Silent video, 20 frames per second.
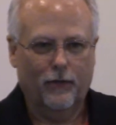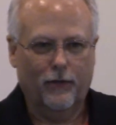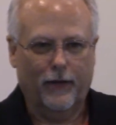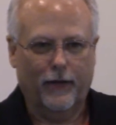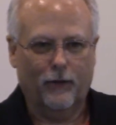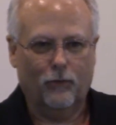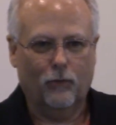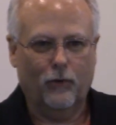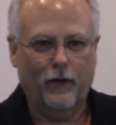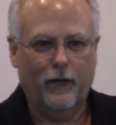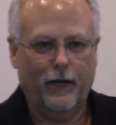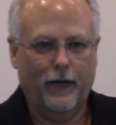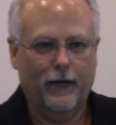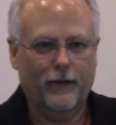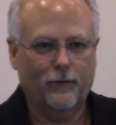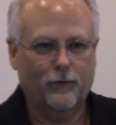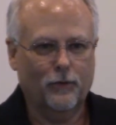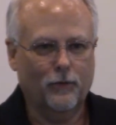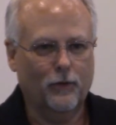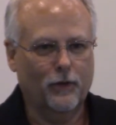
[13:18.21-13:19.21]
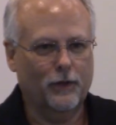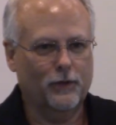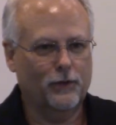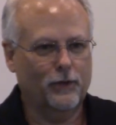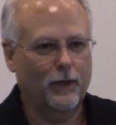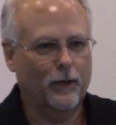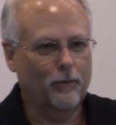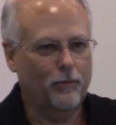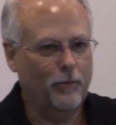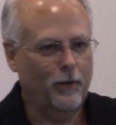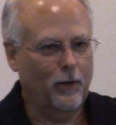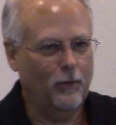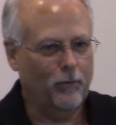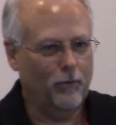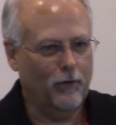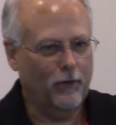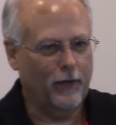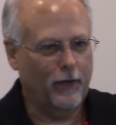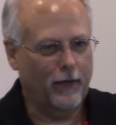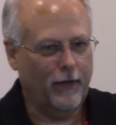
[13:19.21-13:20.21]
that we have to accept
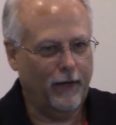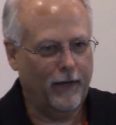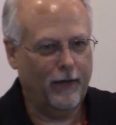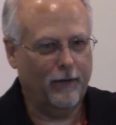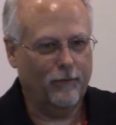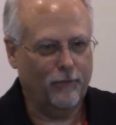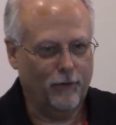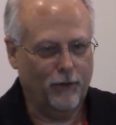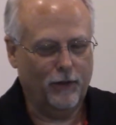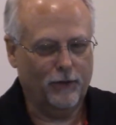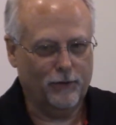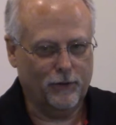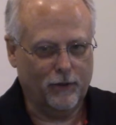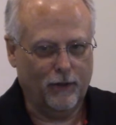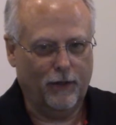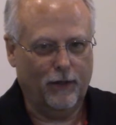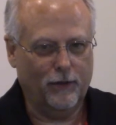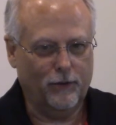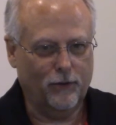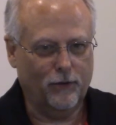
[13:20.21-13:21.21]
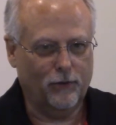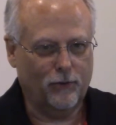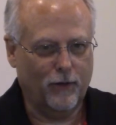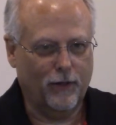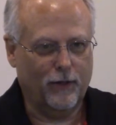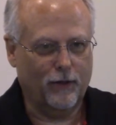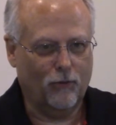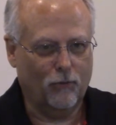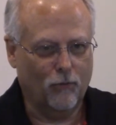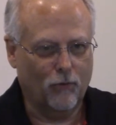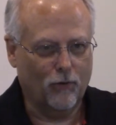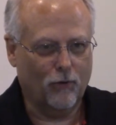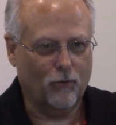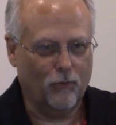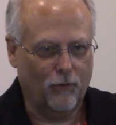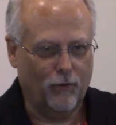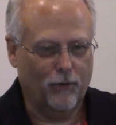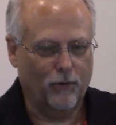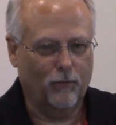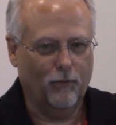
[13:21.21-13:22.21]
people that have these things and try to
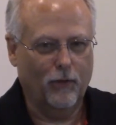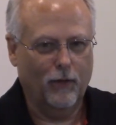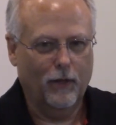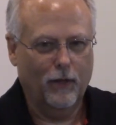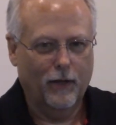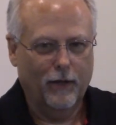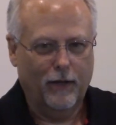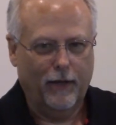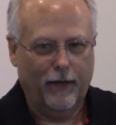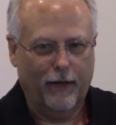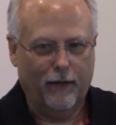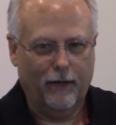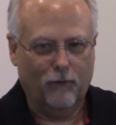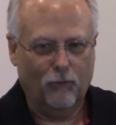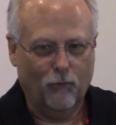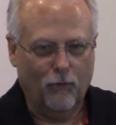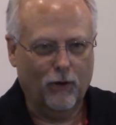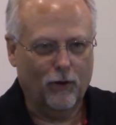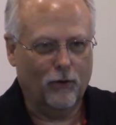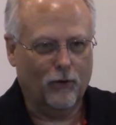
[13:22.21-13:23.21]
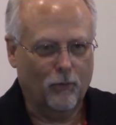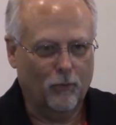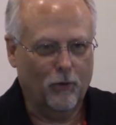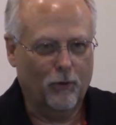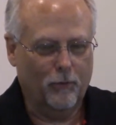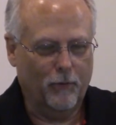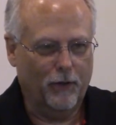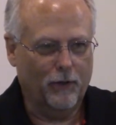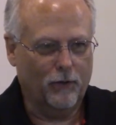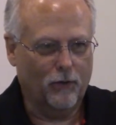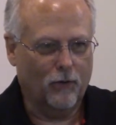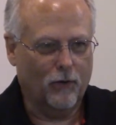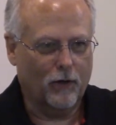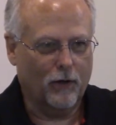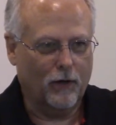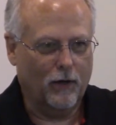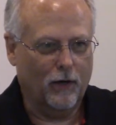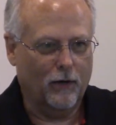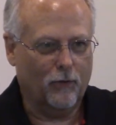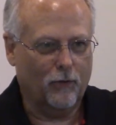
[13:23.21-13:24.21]
work with them and welcome them into
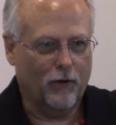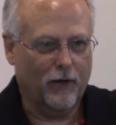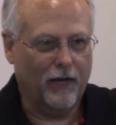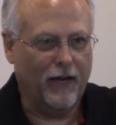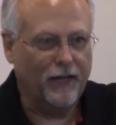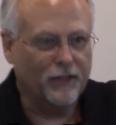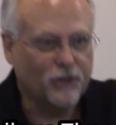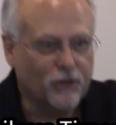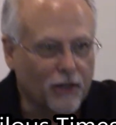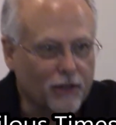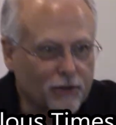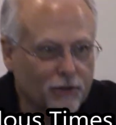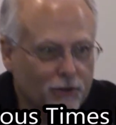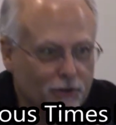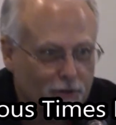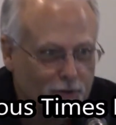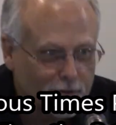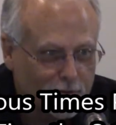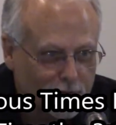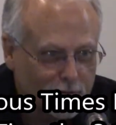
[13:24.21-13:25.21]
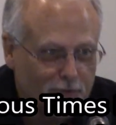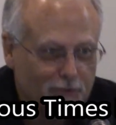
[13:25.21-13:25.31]
our congregations.